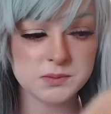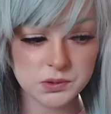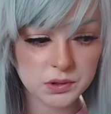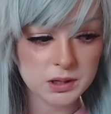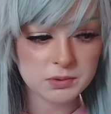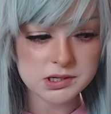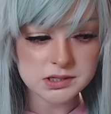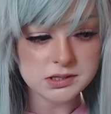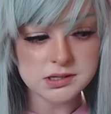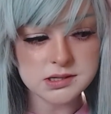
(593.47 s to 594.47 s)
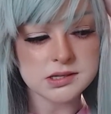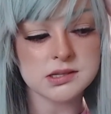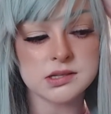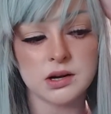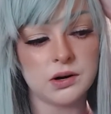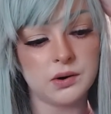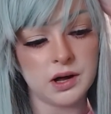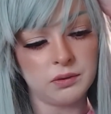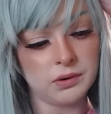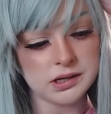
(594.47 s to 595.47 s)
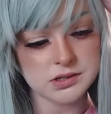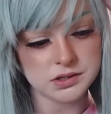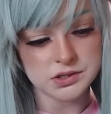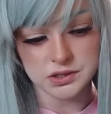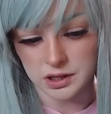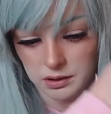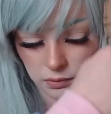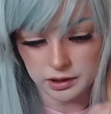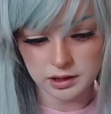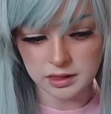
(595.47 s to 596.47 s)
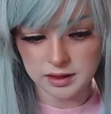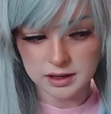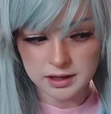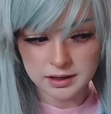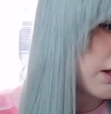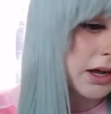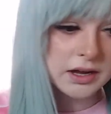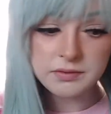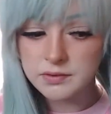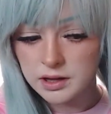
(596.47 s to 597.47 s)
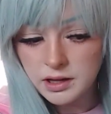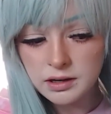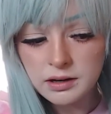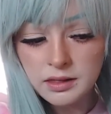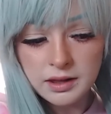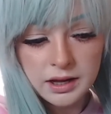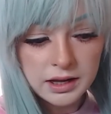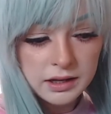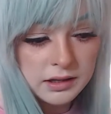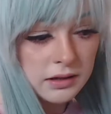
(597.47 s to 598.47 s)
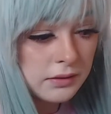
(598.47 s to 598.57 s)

in between the bristles, and wigs are usually really thick. I find that